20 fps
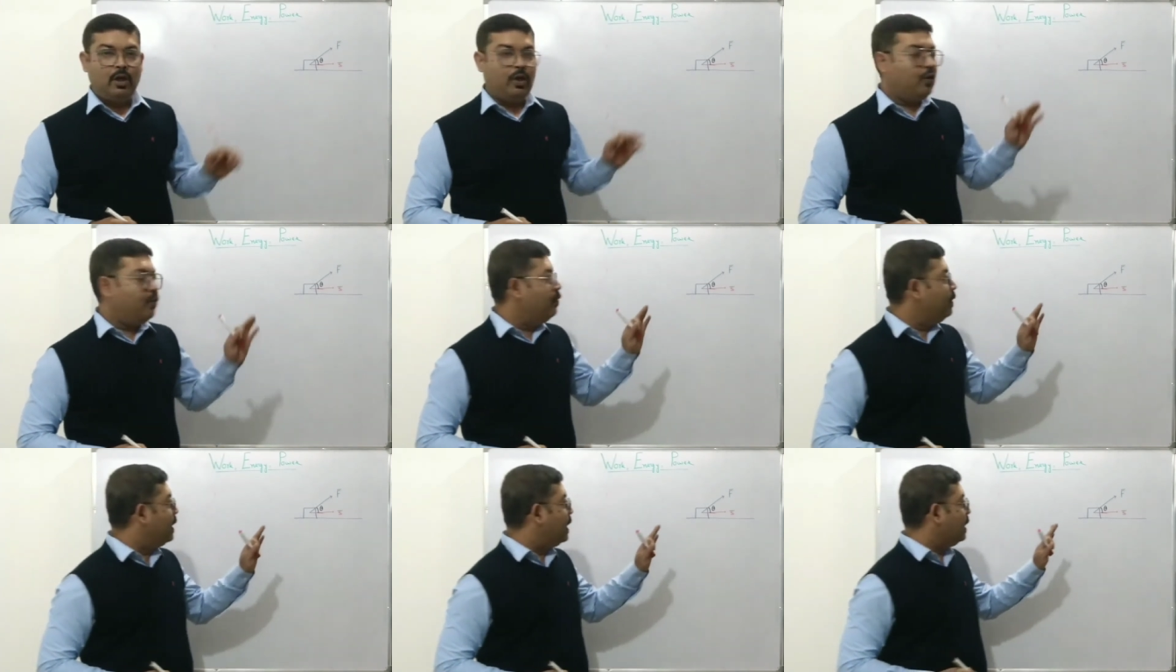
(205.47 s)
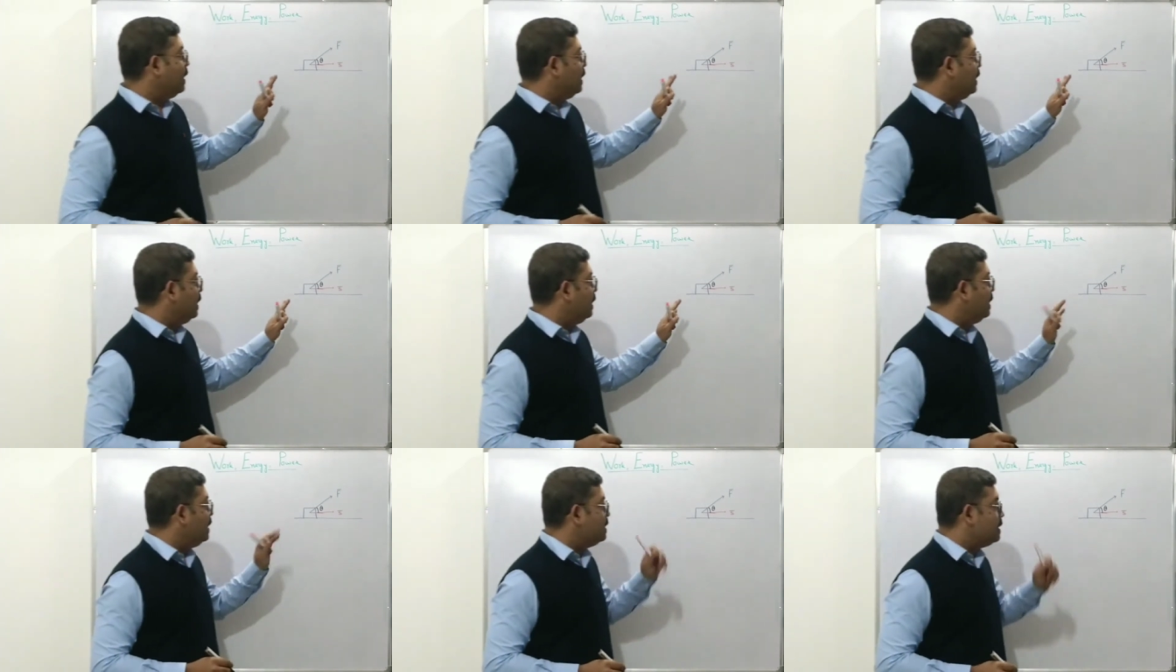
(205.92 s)
We can
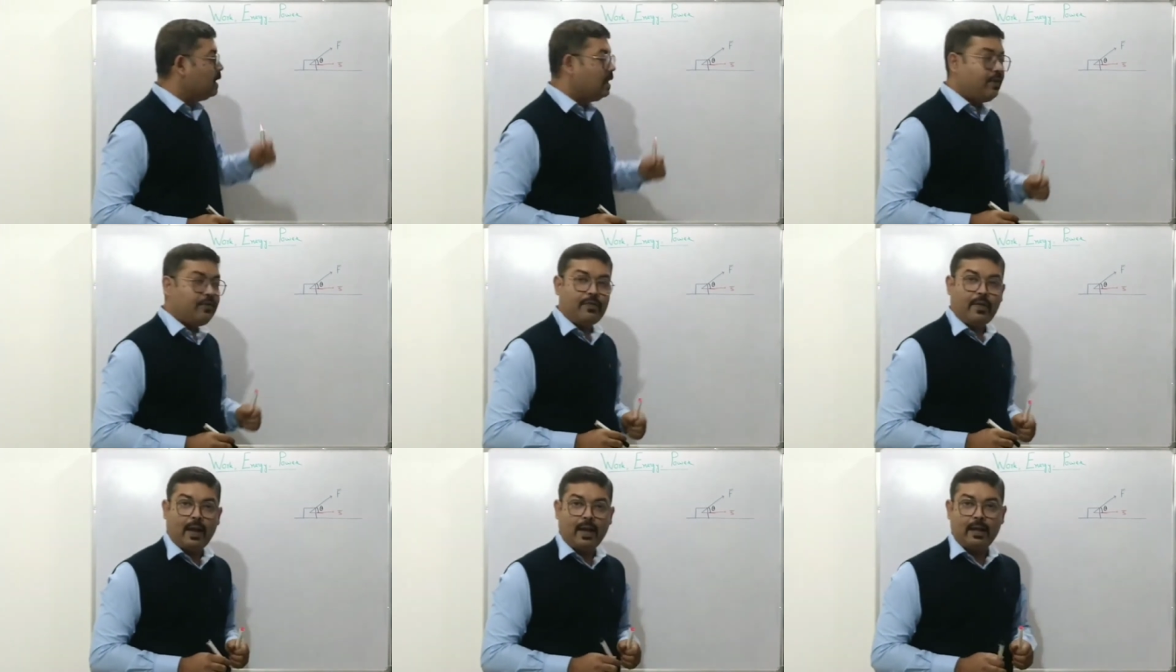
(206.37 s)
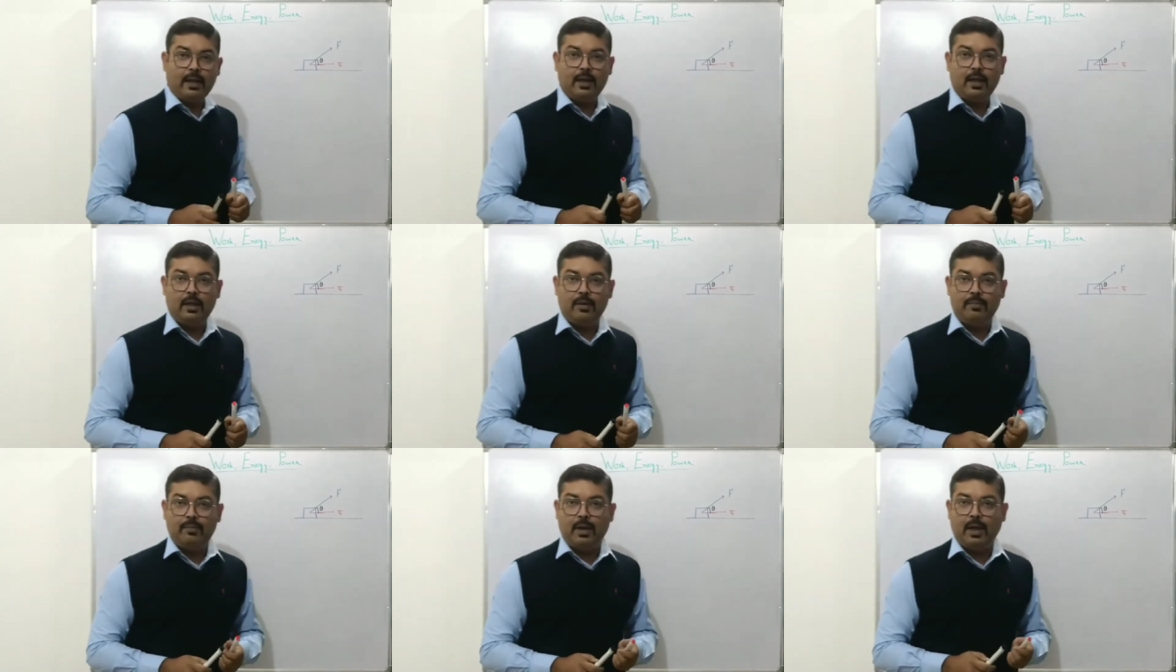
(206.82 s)
easily find
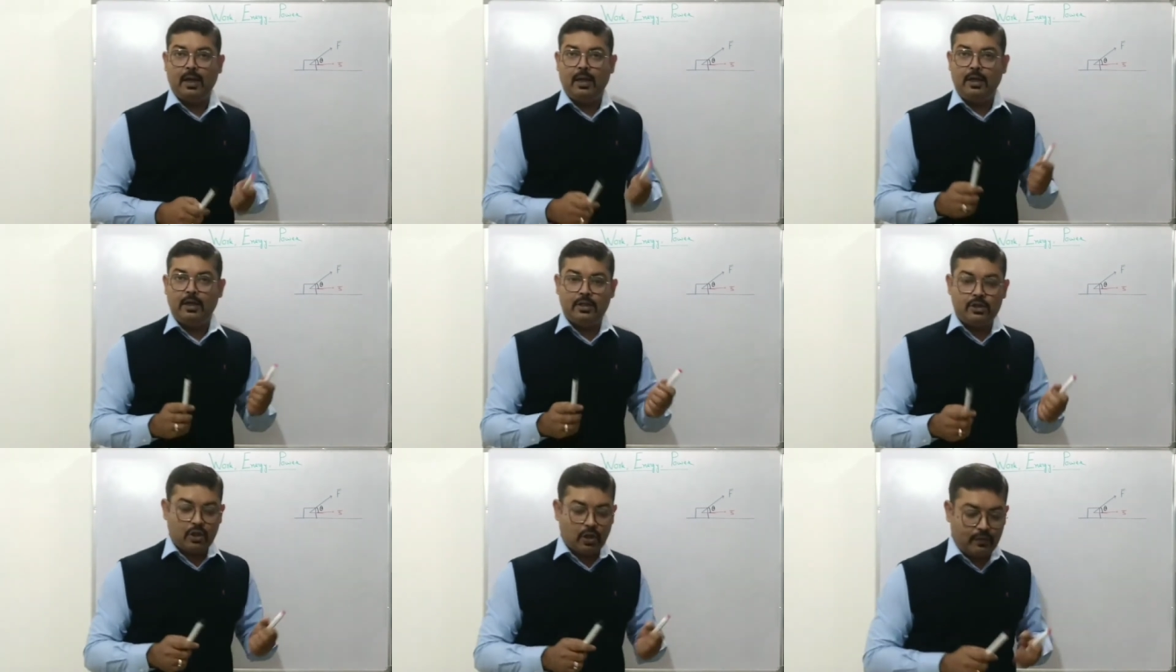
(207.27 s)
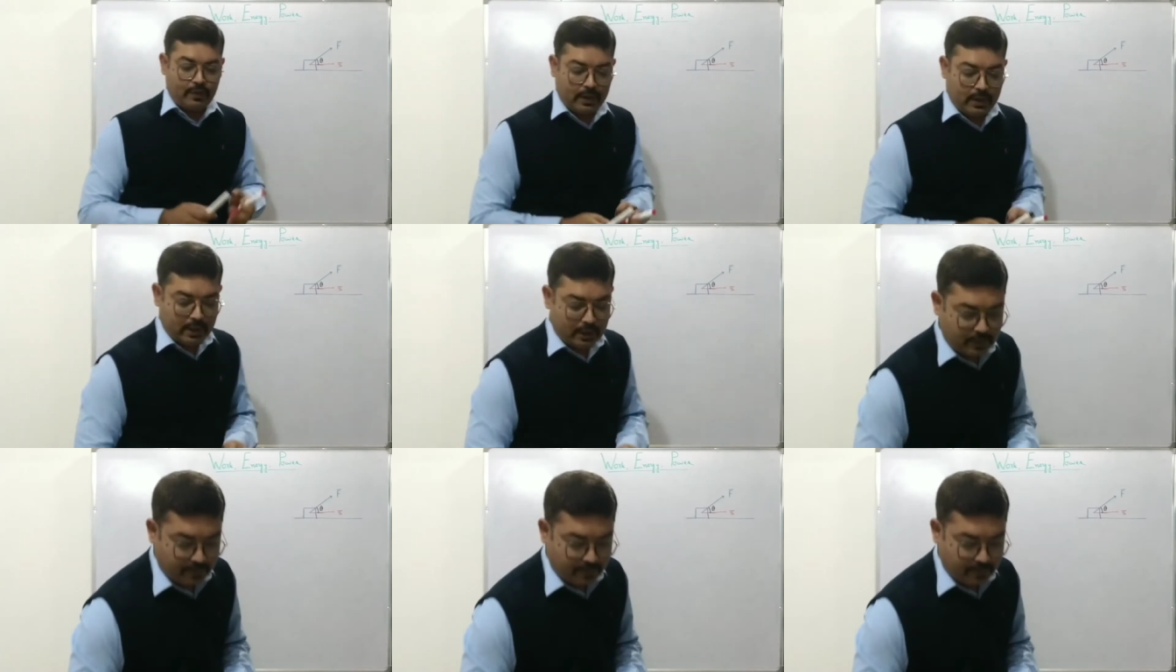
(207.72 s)
it by resolving this